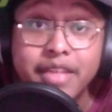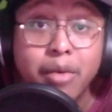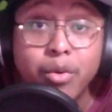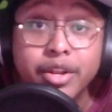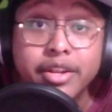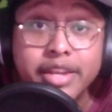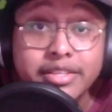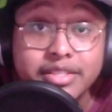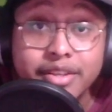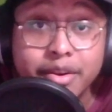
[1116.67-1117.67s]
that one
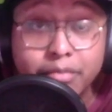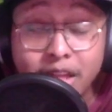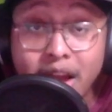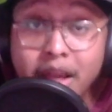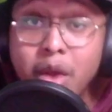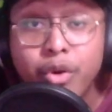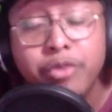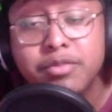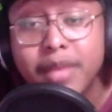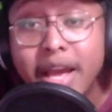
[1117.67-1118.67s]
unnecessary block where he
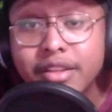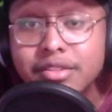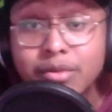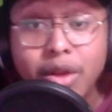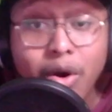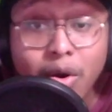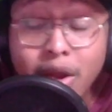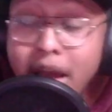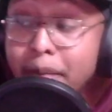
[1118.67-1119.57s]
was blocking too long,